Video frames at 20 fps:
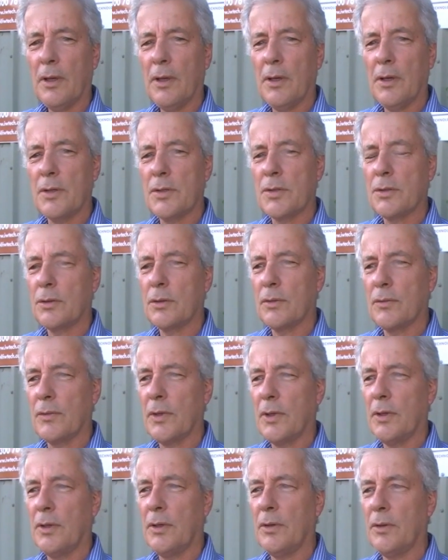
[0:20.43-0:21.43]
It's sort of
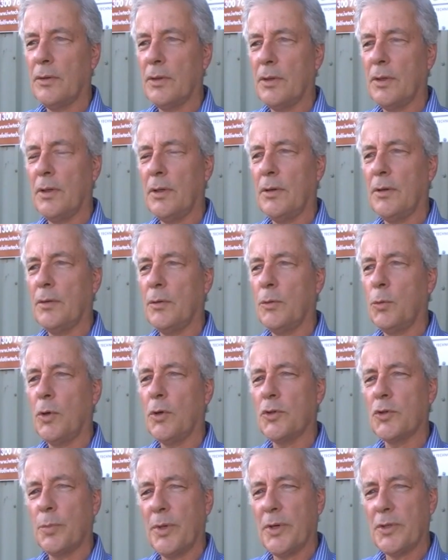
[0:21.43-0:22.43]
the, the
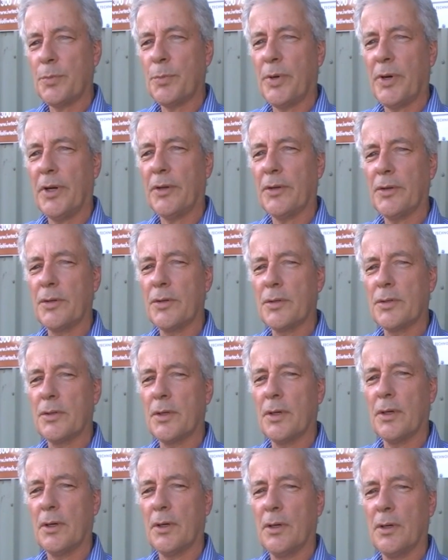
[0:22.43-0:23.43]
world's best
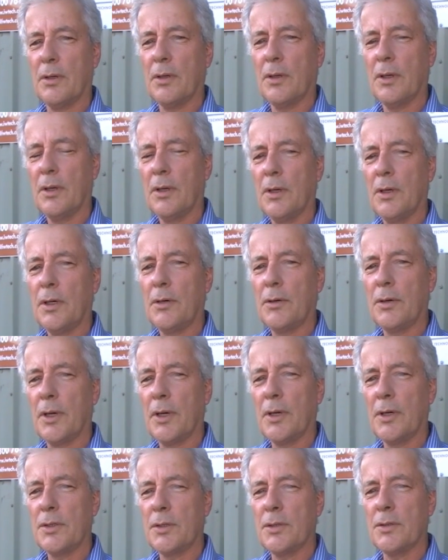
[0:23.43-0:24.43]
practice uh,
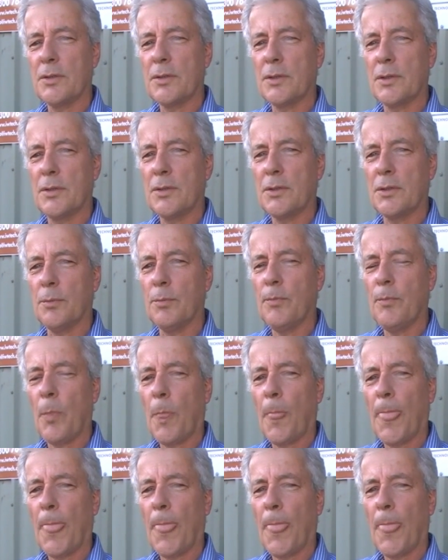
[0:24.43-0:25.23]
irrigation system.